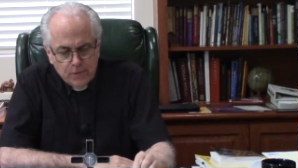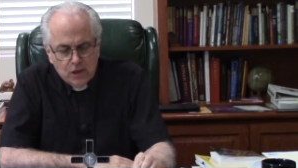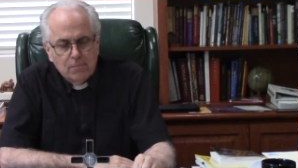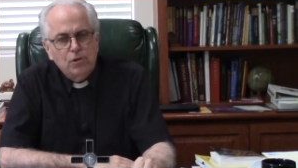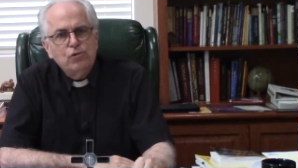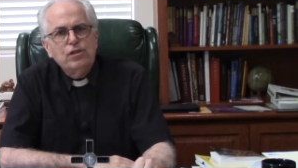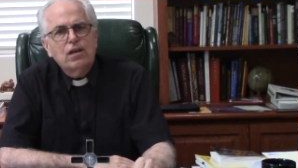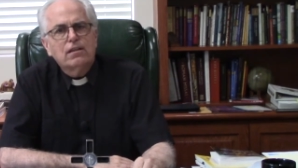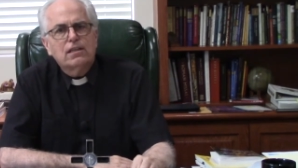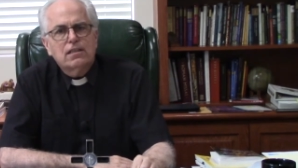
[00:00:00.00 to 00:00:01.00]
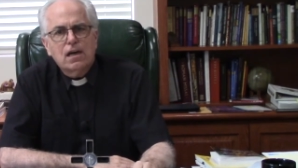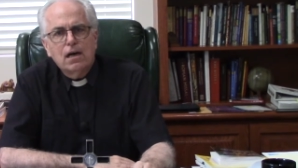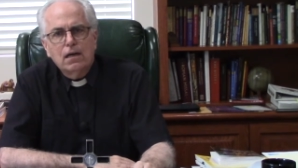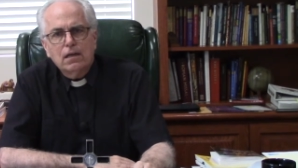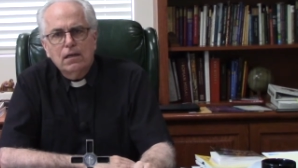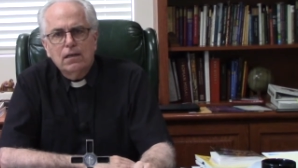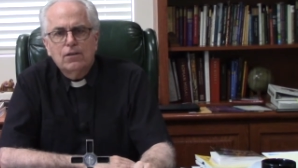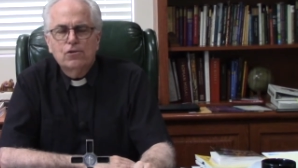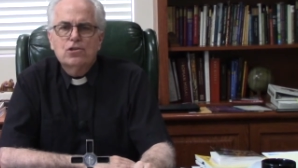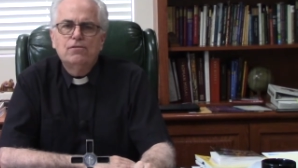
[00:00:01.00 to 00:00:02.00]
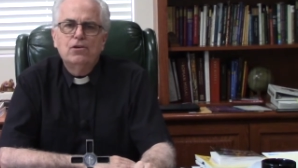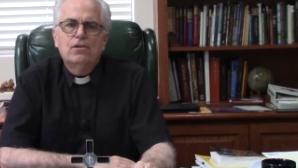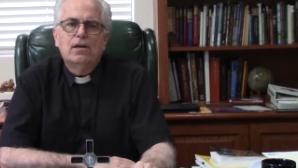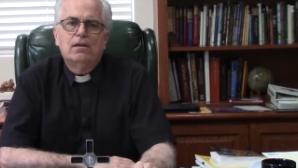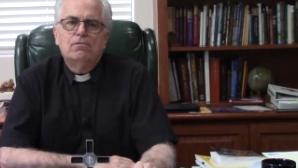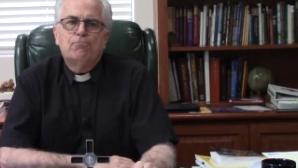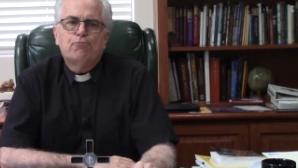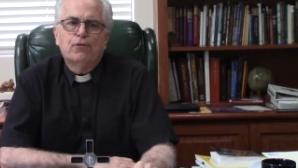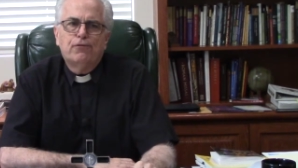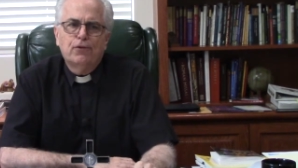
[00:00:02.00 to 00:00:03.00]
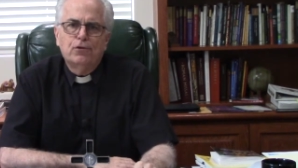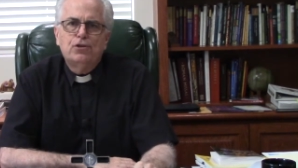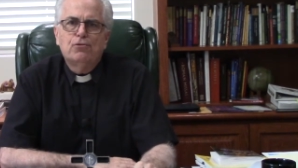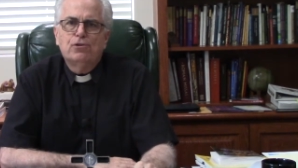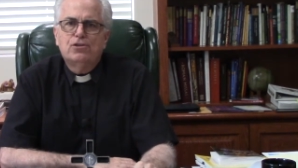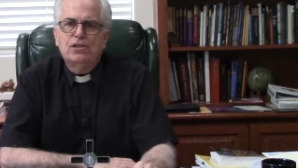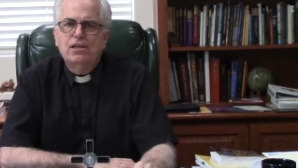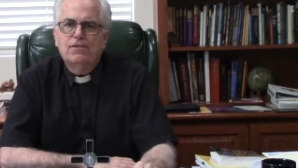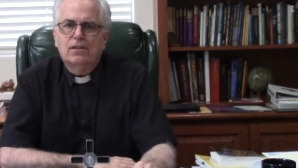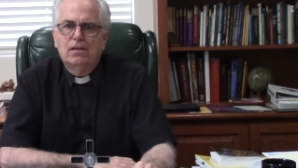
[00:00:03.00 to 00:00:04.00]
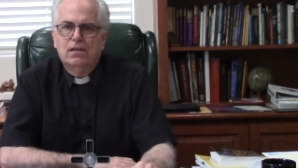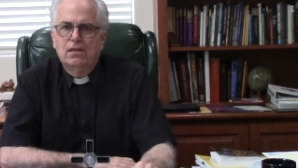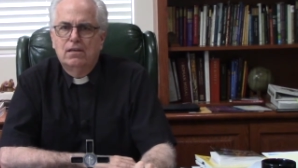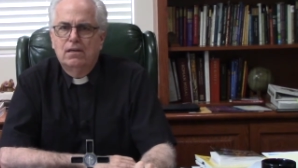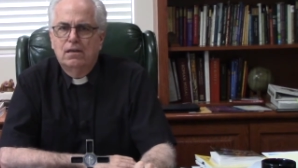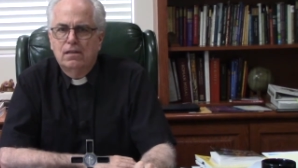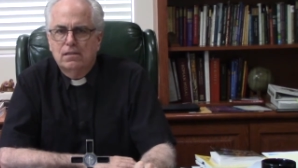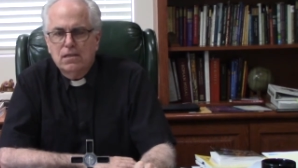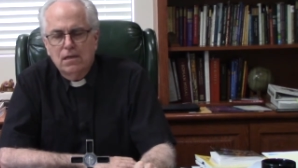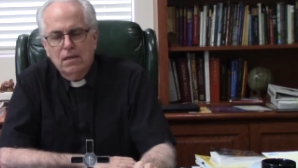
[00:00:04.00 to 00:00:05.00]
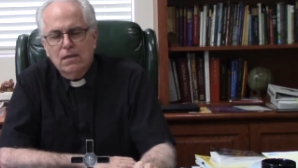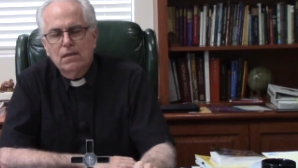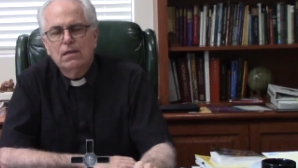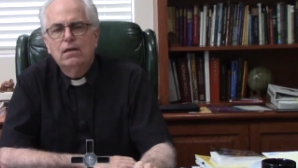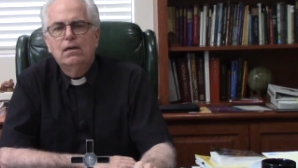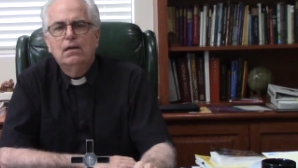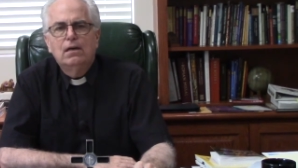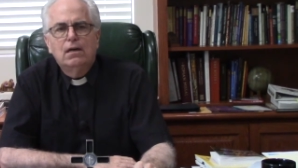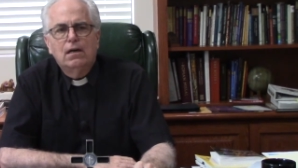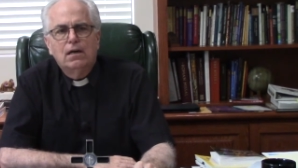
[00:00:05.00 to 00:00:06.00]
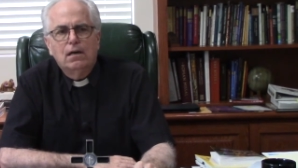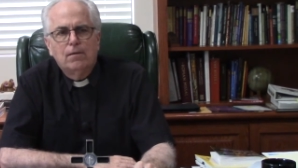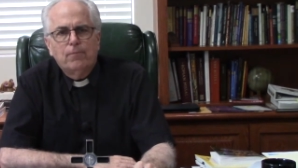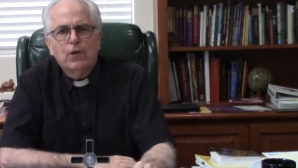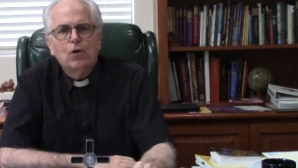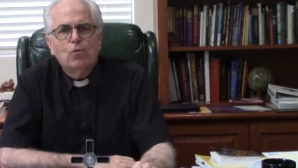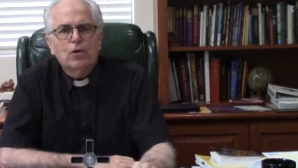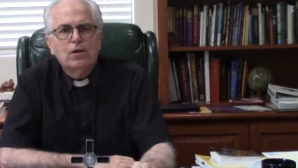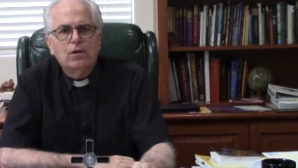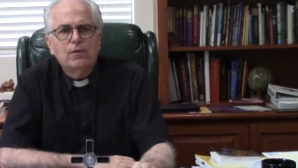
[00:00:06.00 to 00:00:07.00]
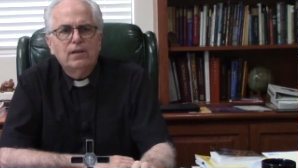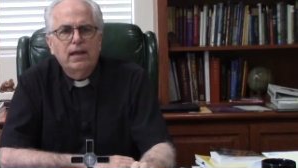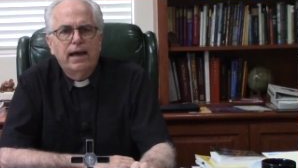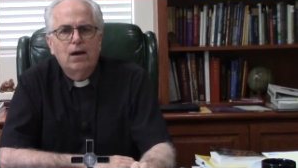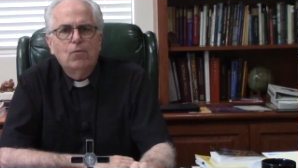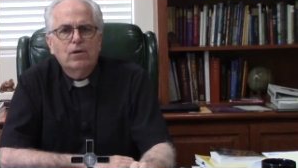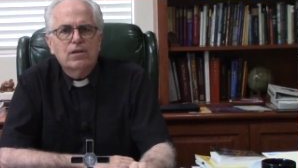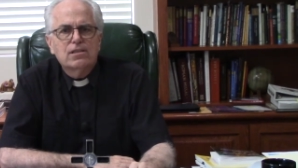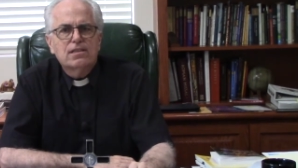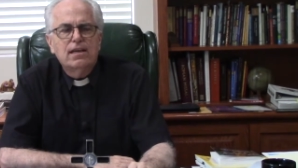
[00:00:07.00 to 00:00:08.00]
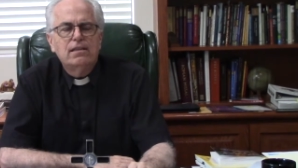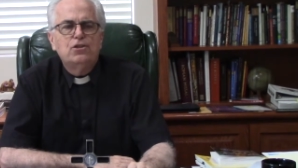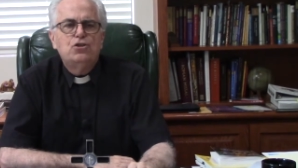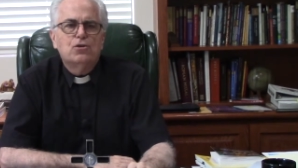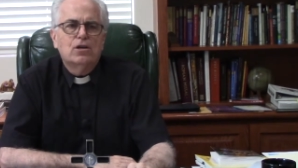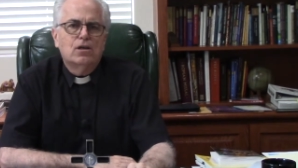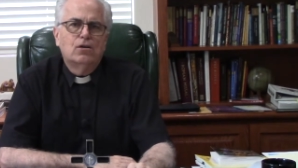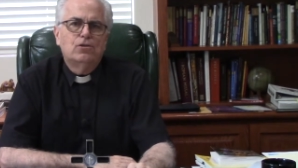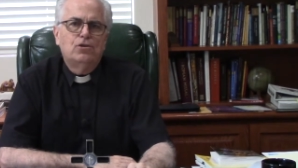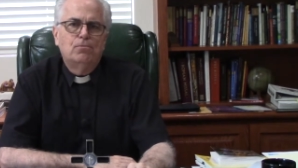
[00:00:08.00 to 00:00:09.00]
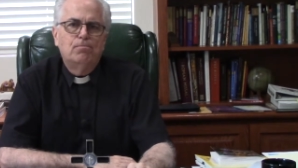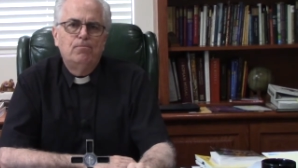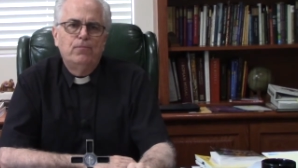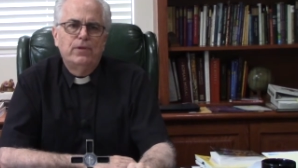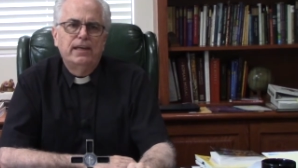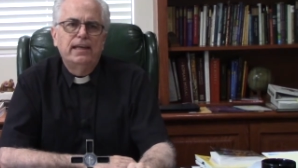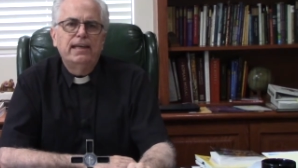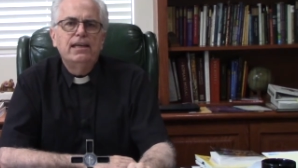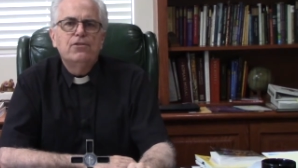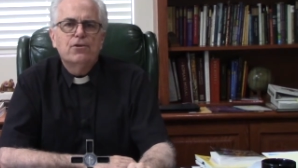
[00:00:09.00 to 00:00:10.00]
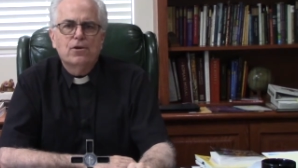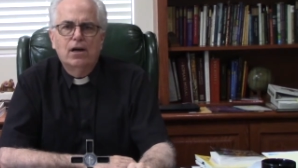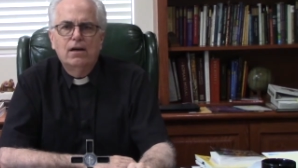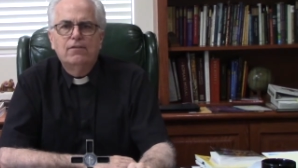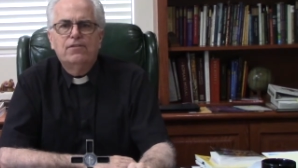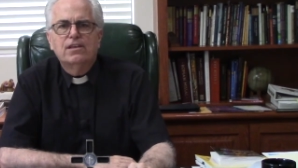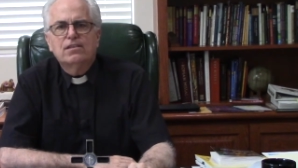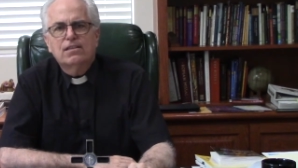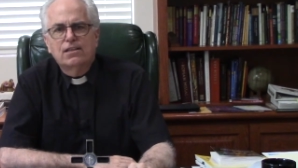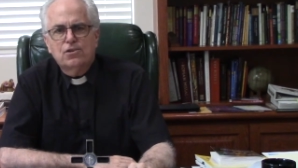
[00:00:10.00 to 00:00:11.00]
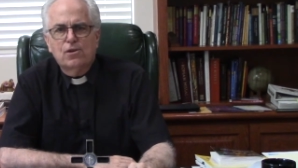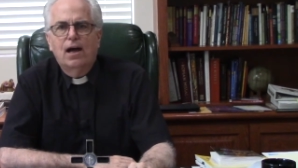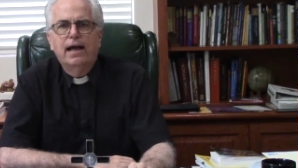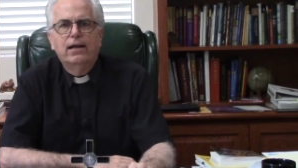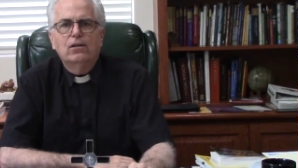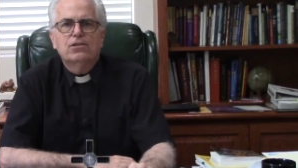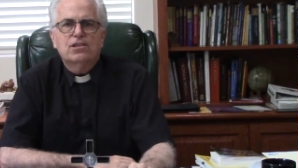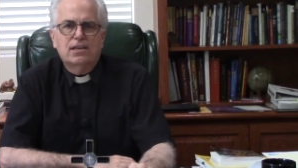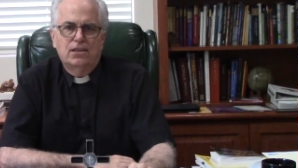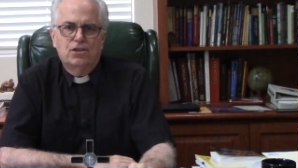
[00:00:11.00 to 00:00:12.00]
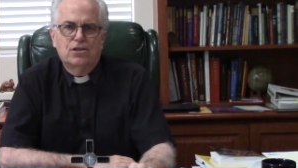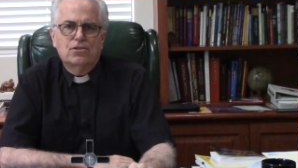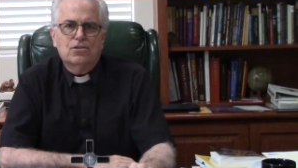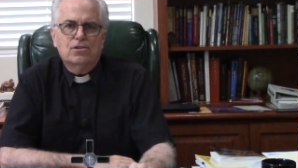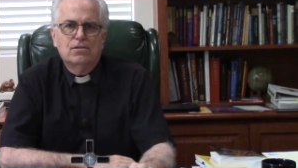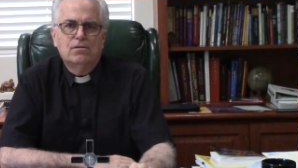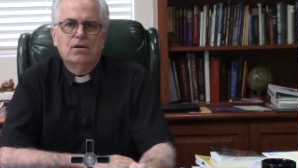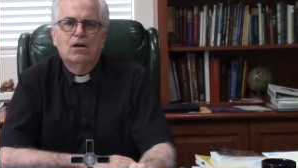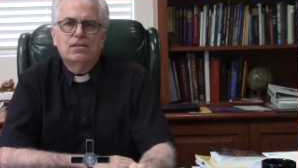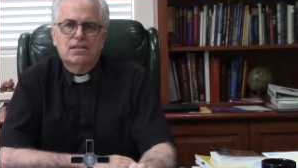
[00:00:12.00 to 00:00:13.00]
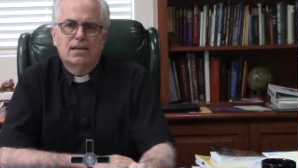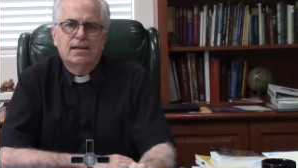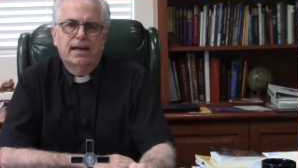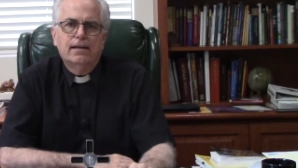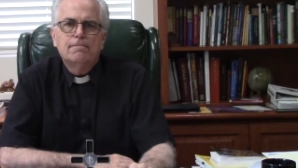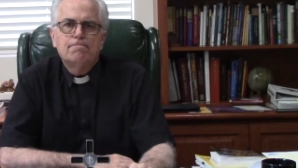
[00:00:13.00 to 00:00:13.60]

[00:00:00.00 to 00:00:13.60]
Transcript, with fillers: communion on the tongue, those of you that prefer to receive on the, on the tongue, um, we're going to allow, we're going to say that you can go to either of the center aisle stations on Sunday.